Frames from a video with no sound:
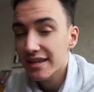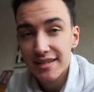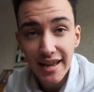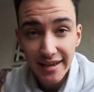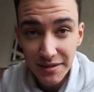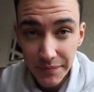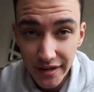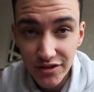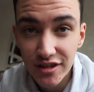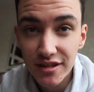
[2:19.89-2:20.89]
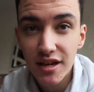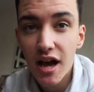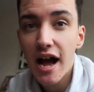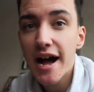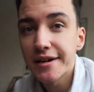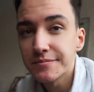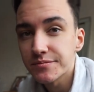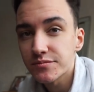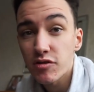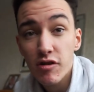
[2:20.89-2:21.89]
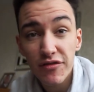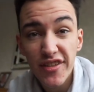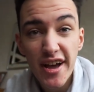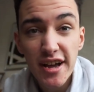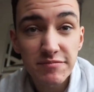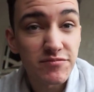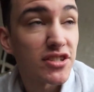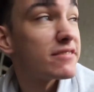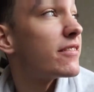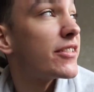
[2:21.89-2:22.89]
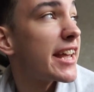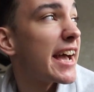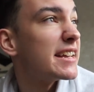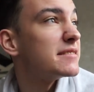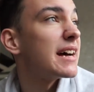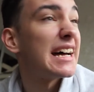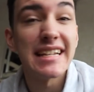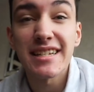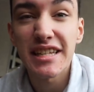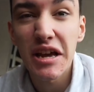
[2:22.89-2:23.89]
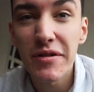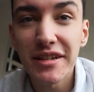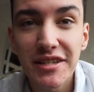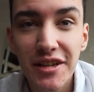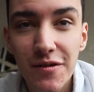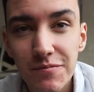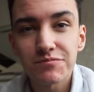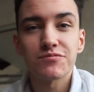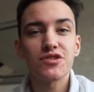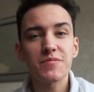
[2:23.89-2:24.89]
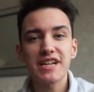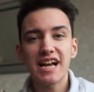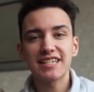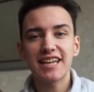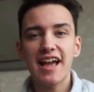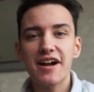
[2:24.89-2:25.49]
It's an exhibition. Um, we're off there just for the day, and it's snowing, so should be a nice day